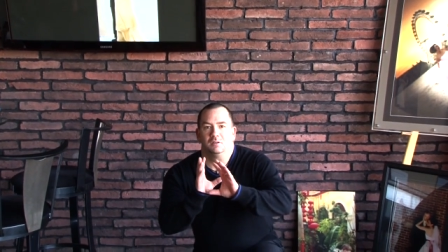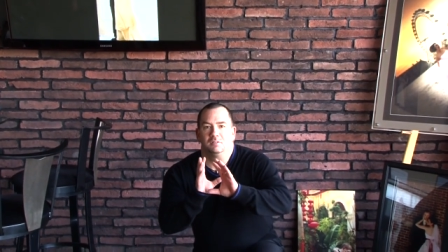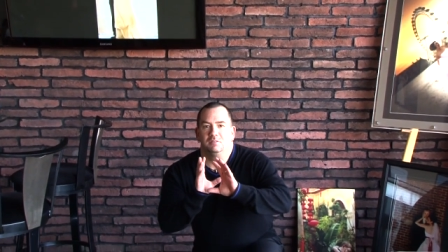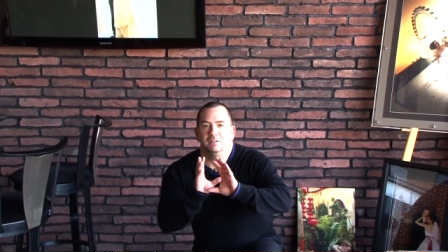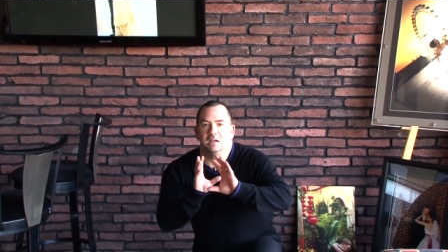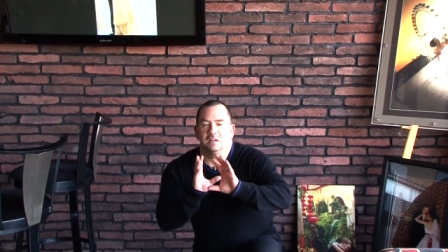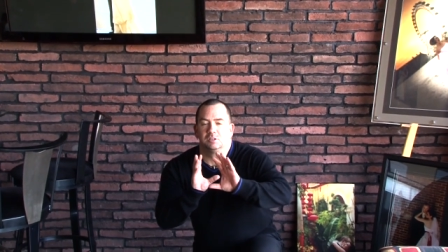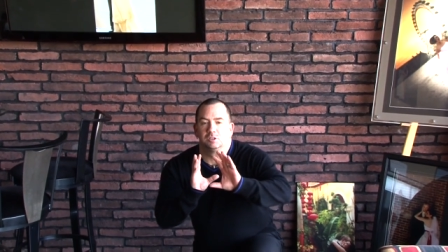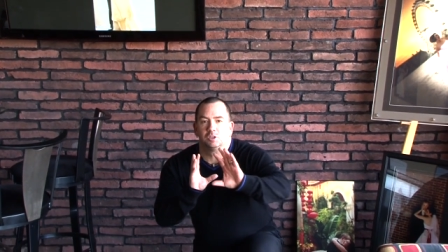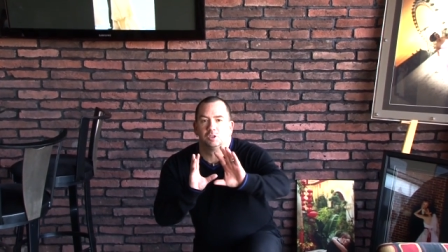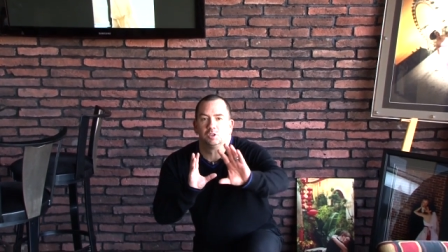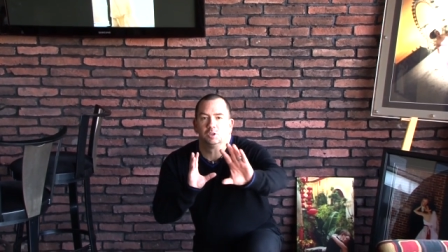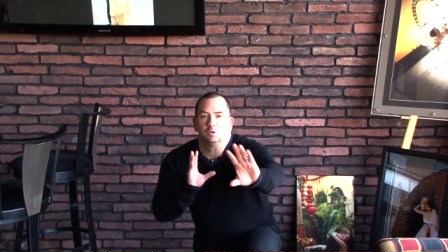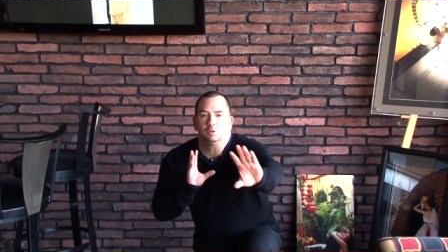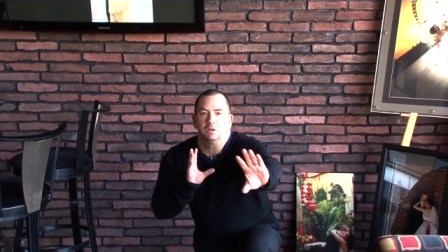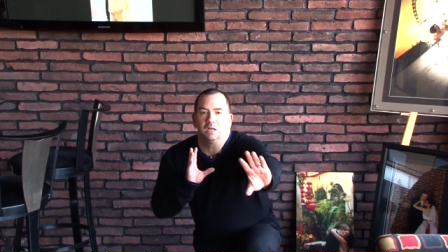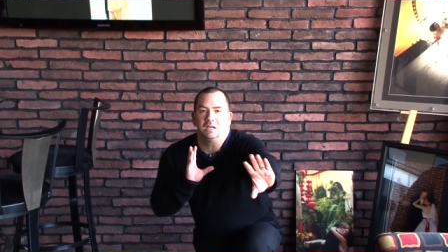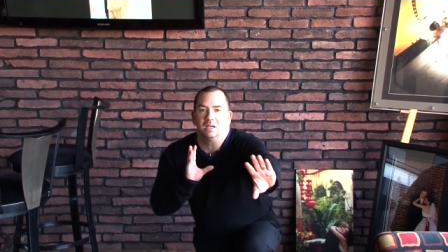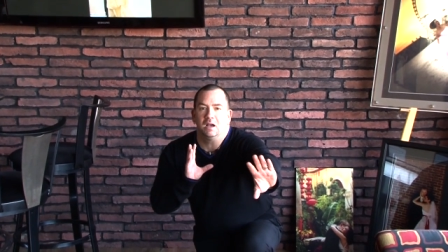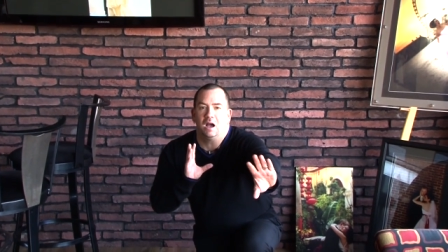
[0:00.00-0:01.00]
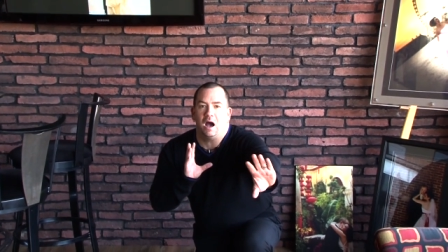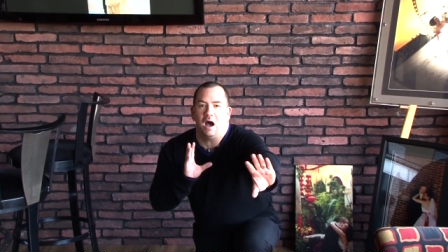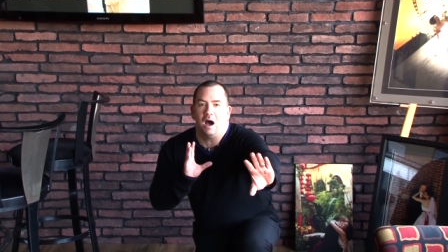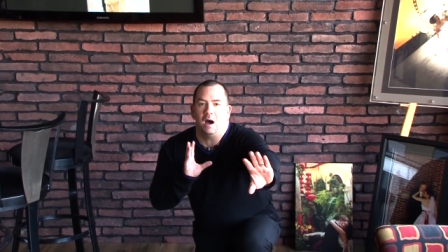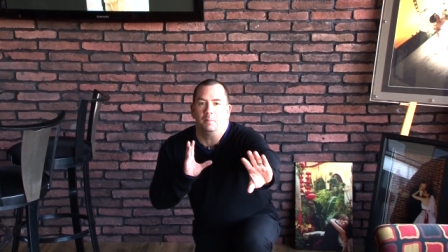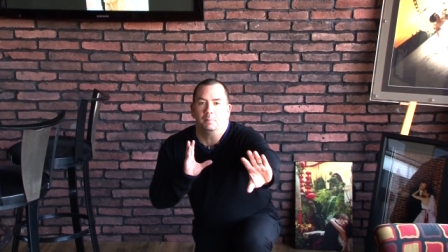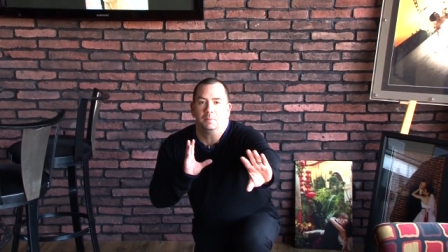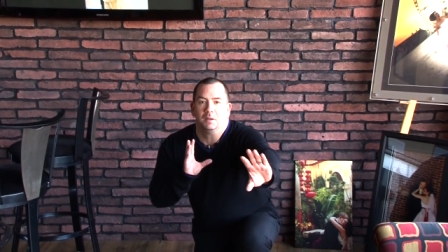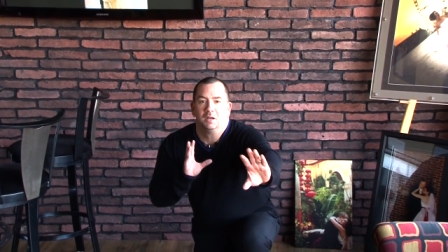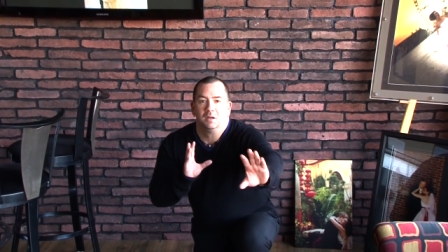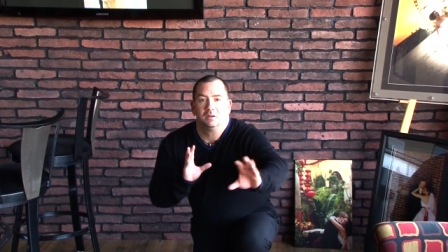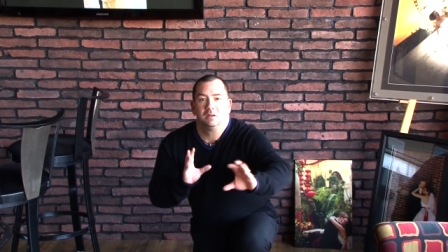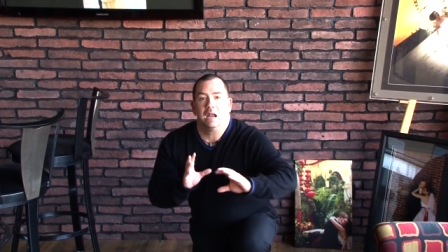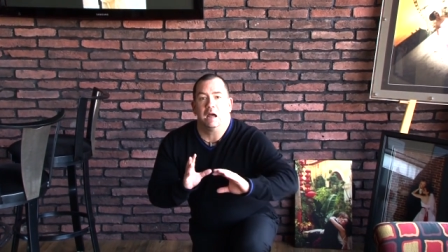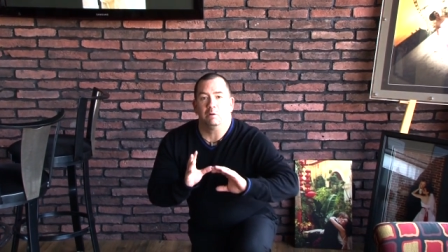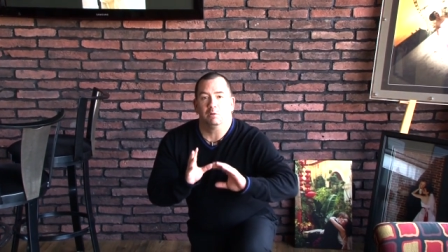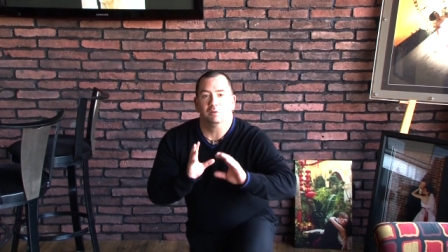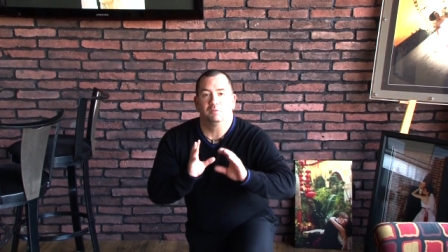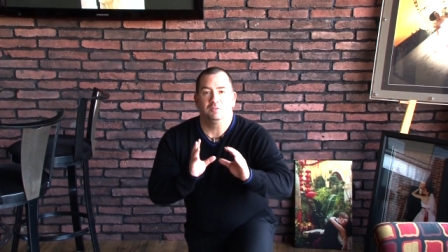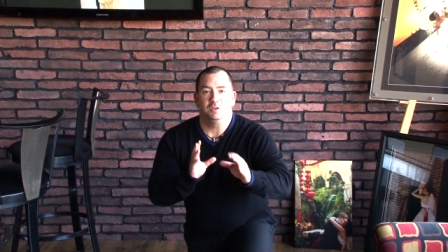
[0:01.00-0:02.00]
They're shooting up.
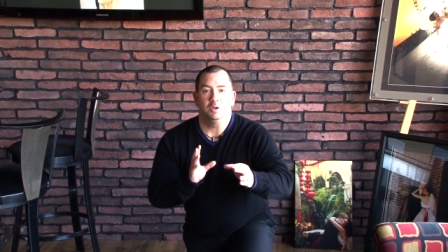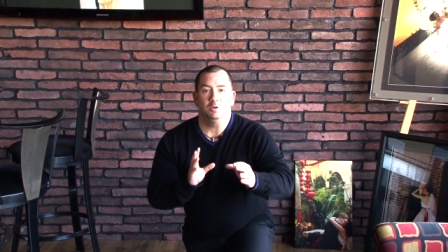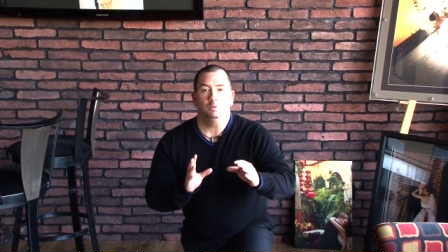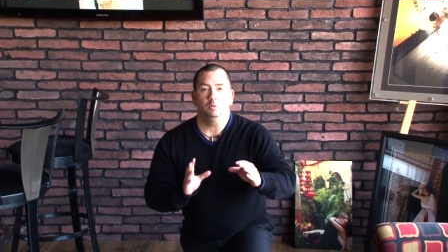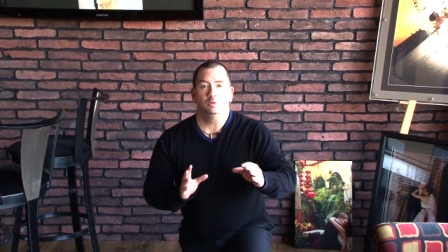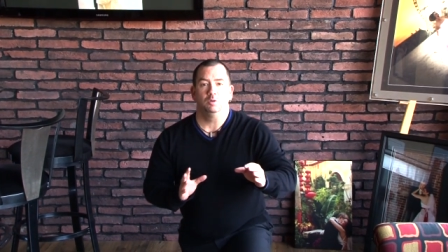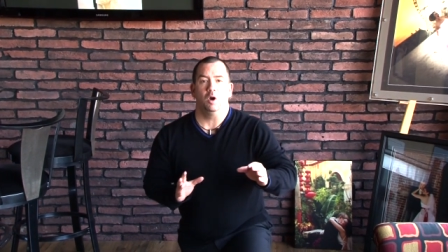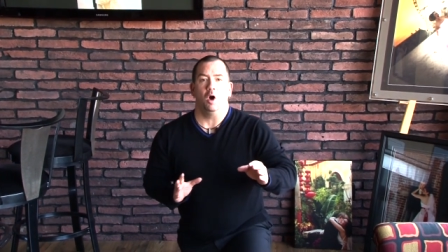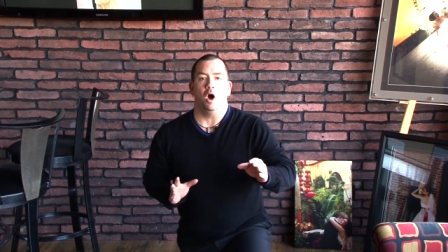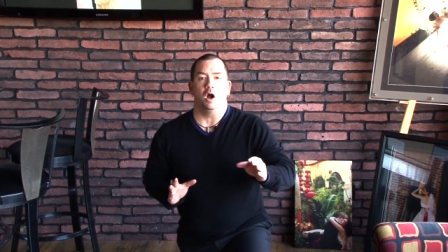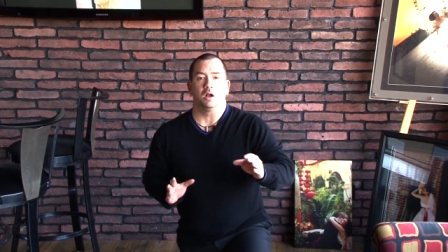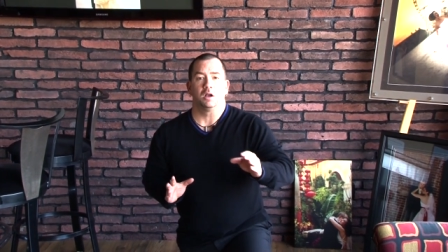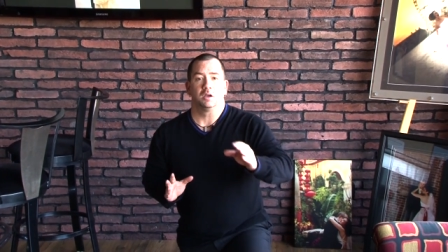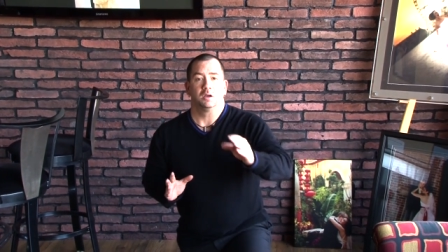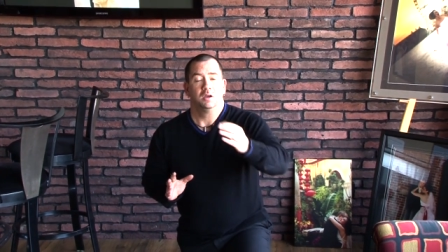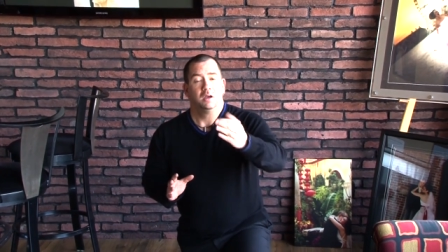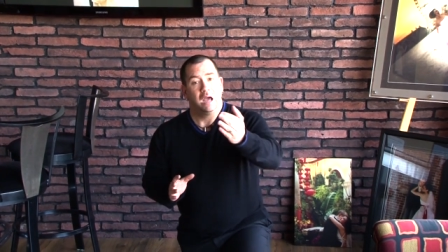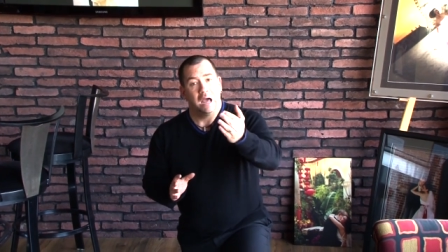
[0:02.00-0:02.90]
Now, if you look,